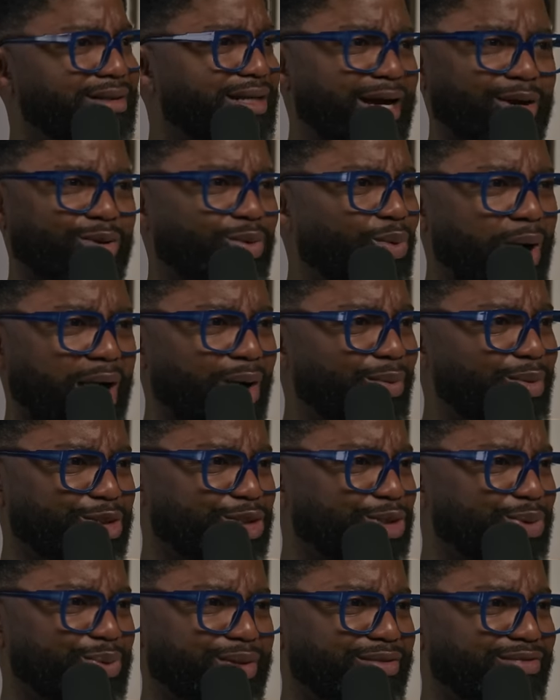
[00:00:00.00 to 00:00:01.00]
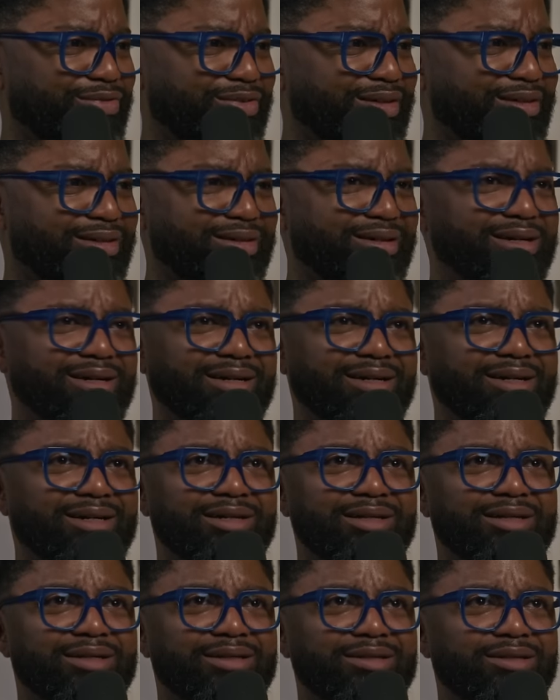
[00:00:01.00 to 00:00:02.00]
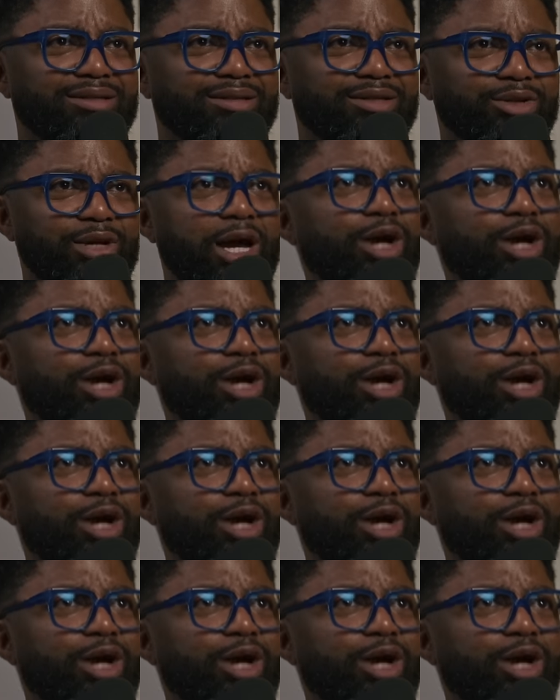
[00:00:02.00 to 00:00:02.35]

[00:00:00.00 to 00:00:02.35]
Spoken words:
like why would you even, you're